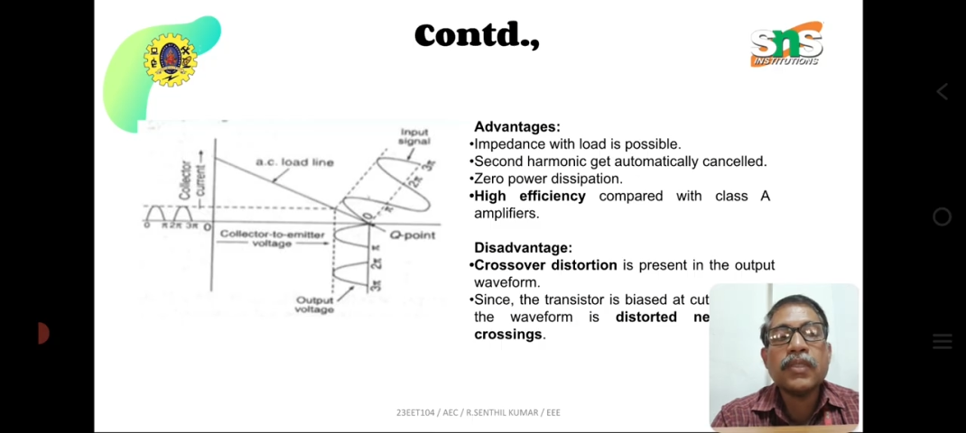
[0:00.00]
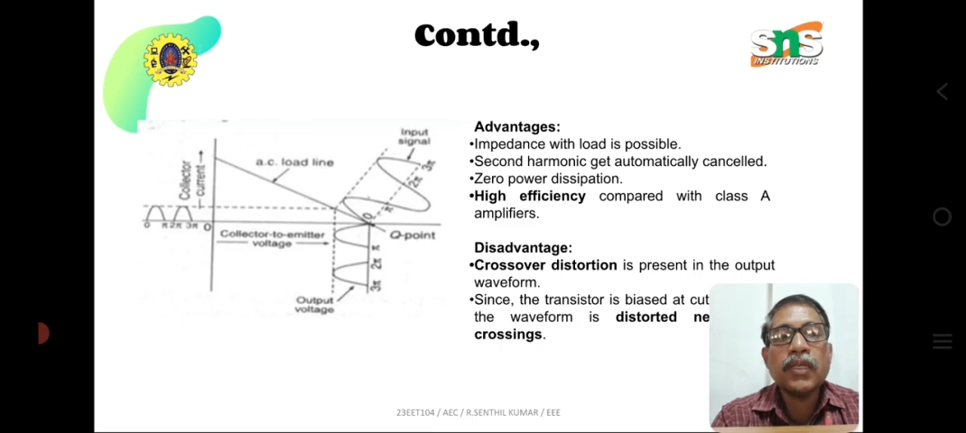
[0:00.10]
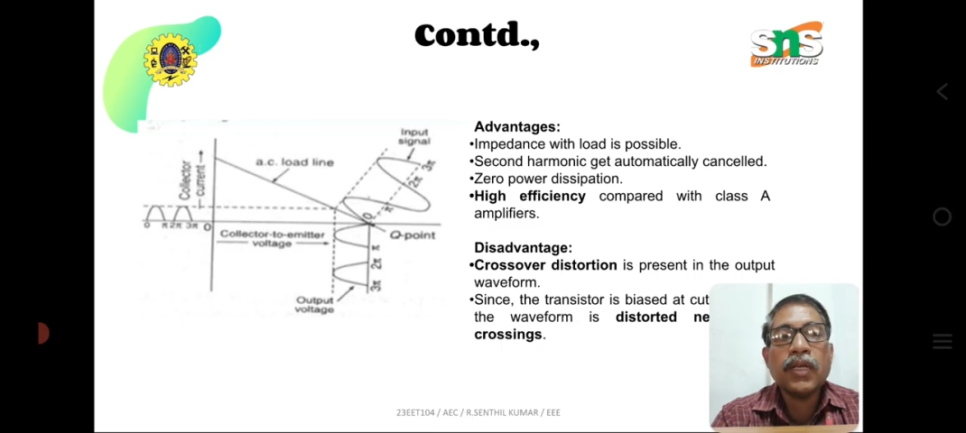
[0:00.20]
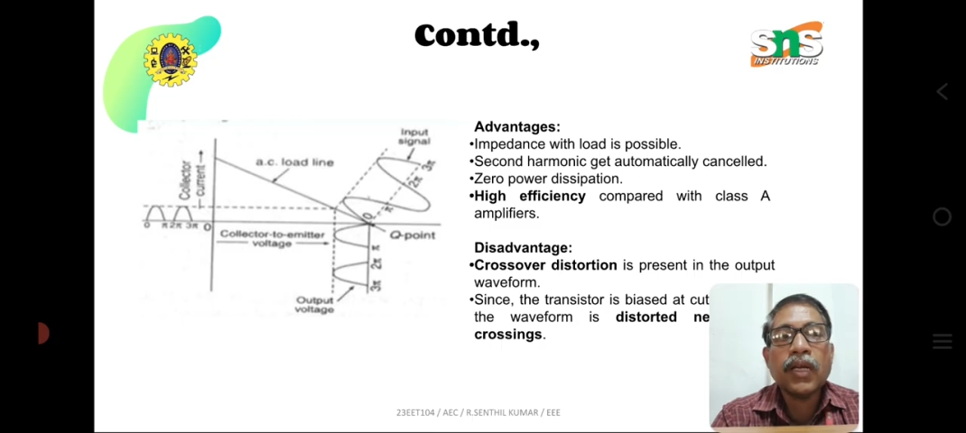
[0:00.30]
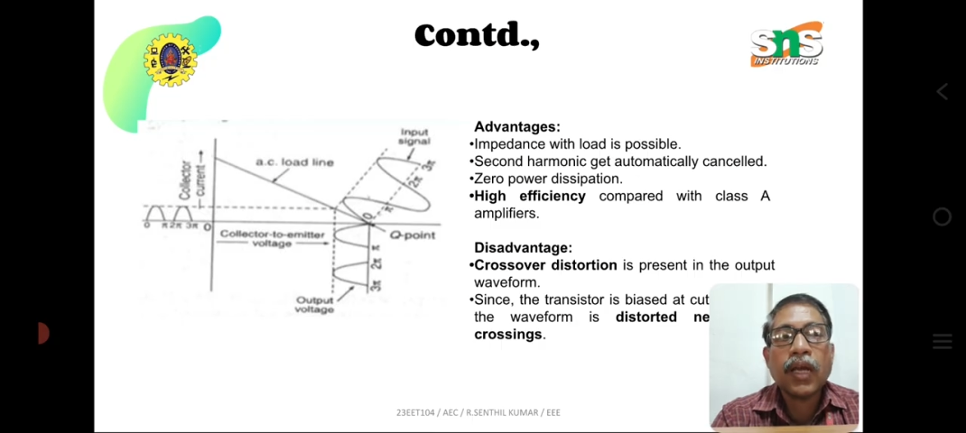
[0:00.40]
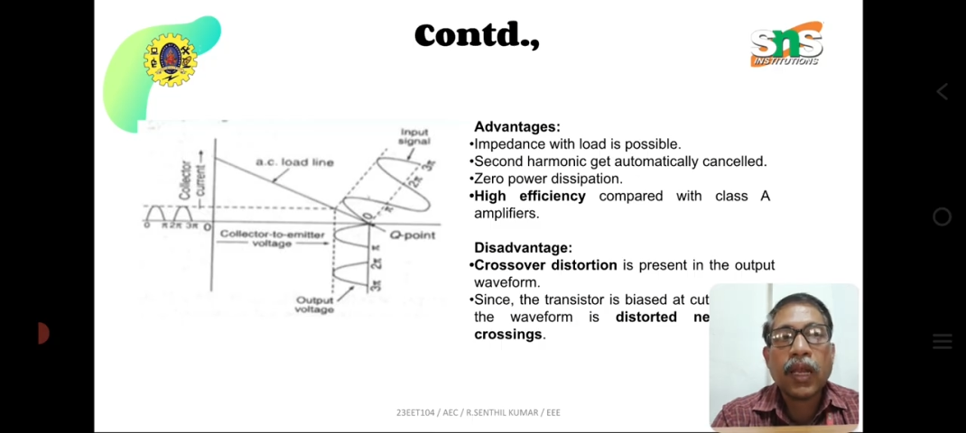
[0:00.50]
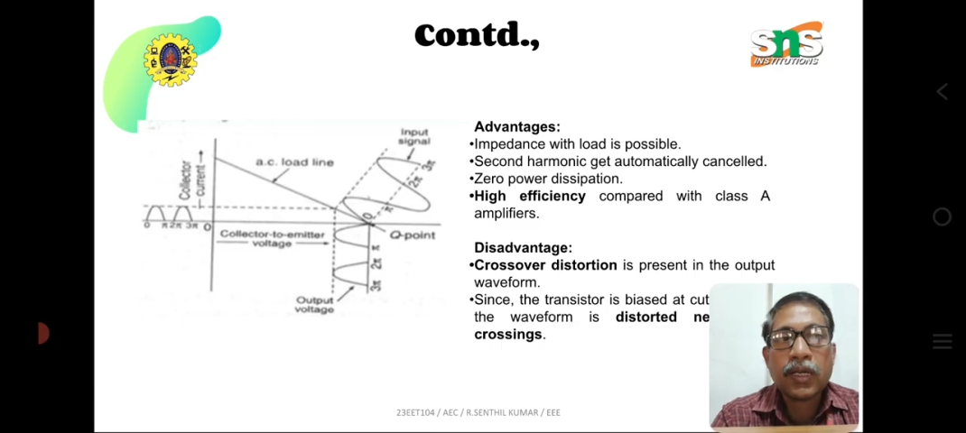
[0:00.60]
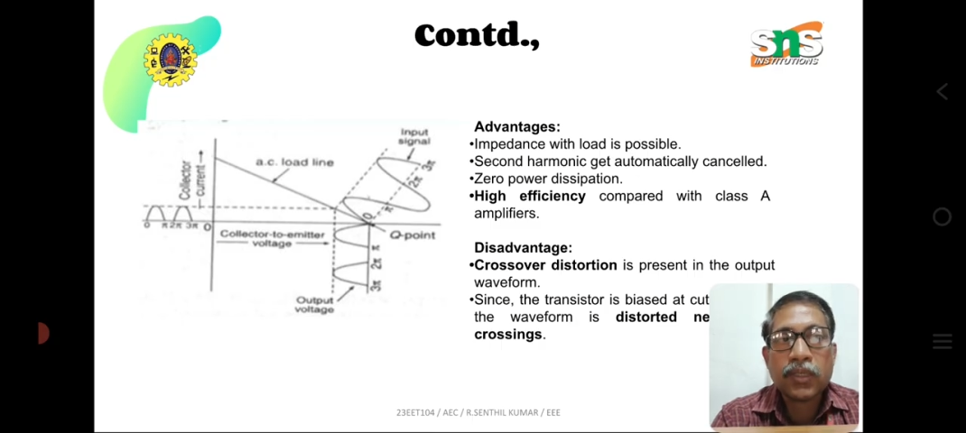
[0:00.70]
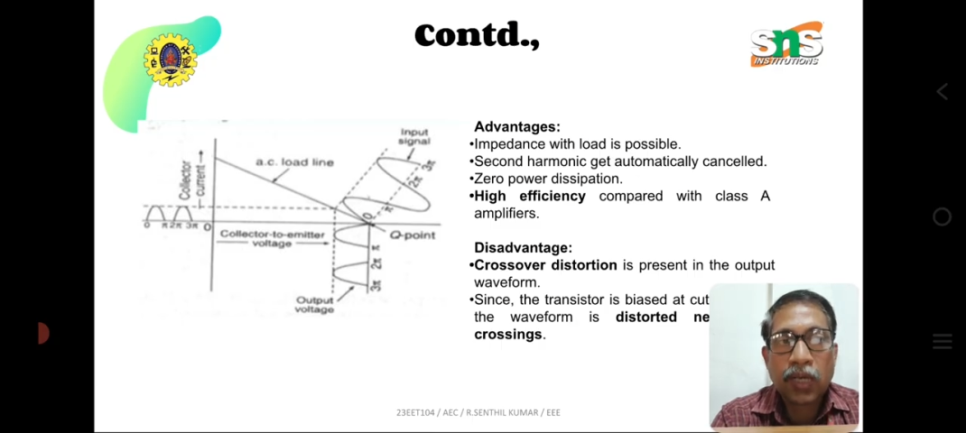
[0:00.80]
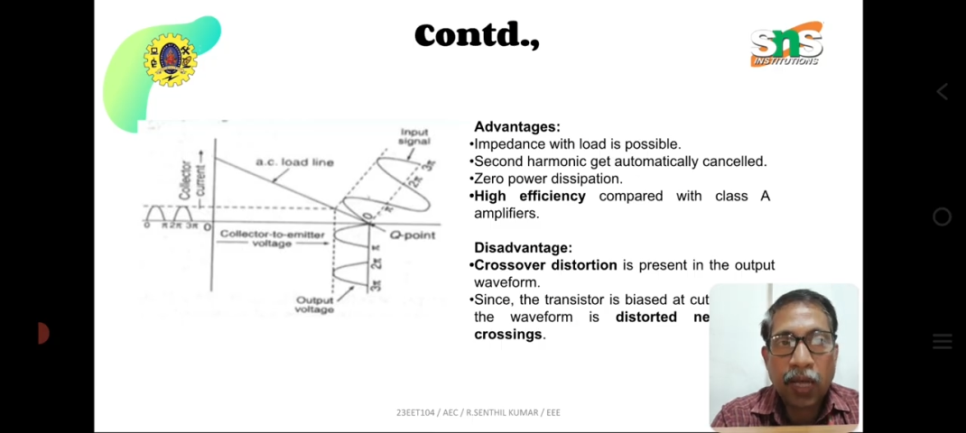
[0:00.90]
the
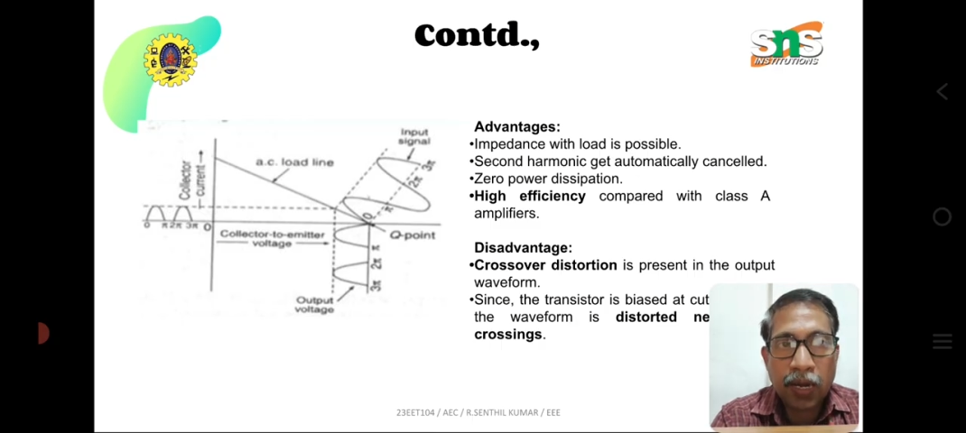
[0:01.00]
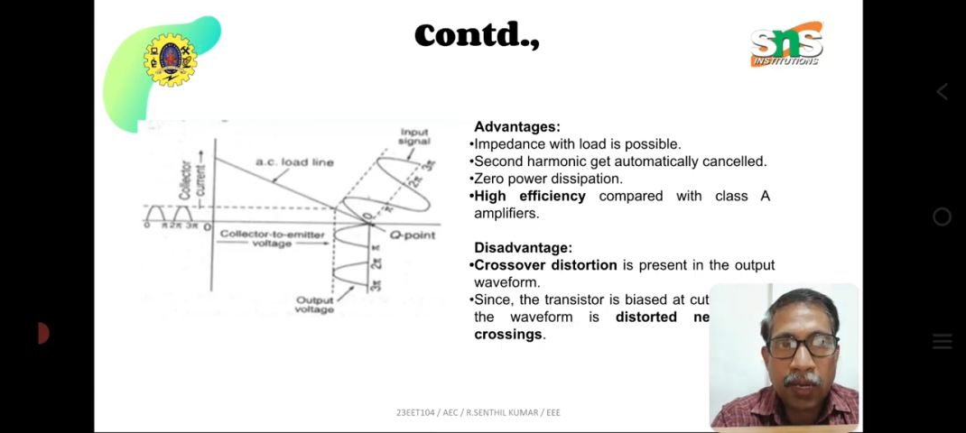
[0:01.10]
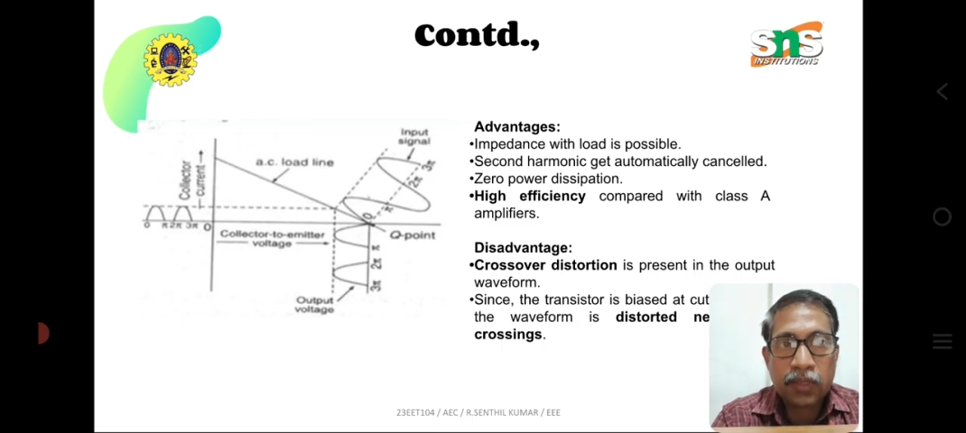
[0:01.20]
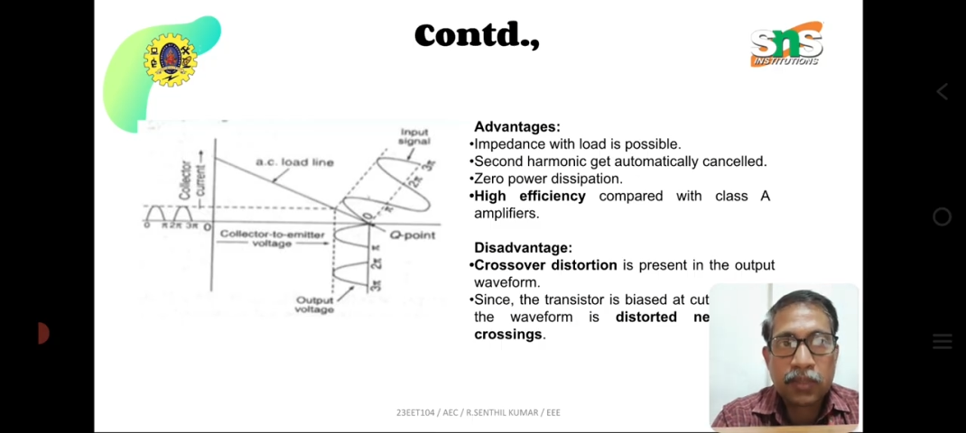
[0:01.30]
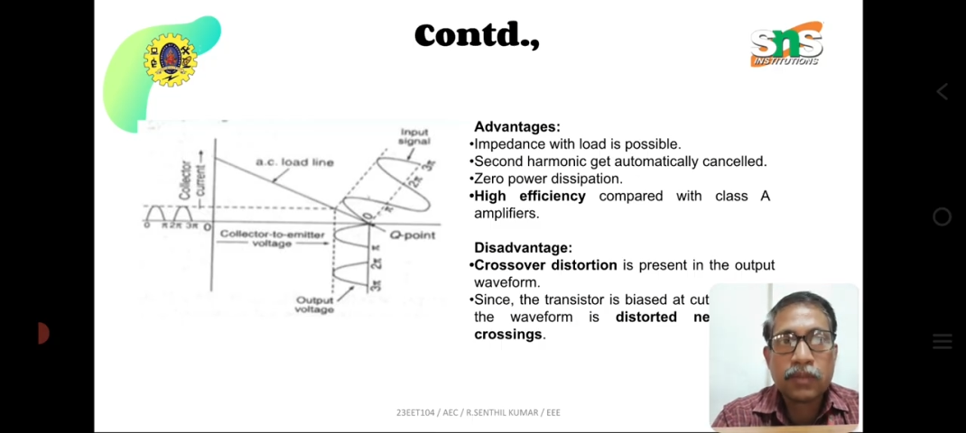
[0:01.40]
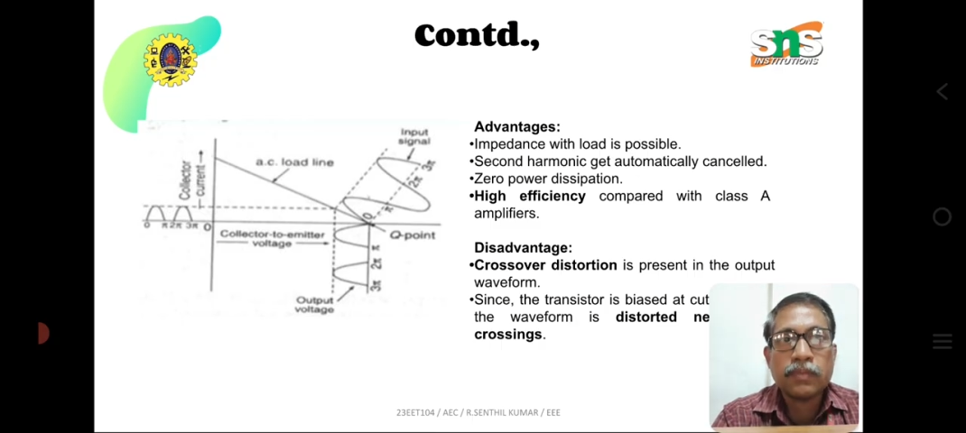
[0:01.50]
collector current.